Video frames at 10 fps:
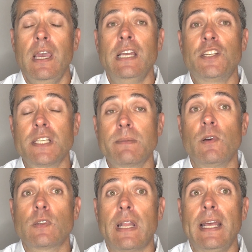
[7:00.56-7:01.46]
It just
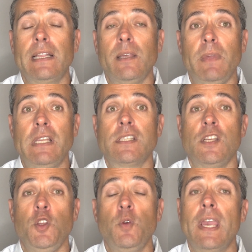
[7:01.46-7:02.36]
most likely means
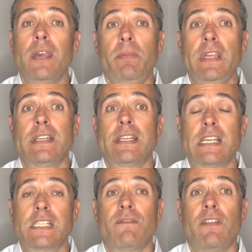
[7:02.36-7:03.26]
that you can't be the
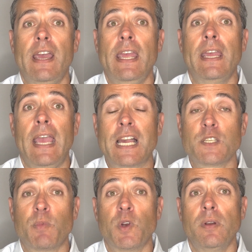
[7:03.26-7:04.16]
testifying
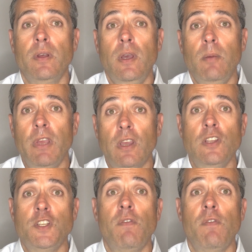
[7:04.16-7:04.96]
expert because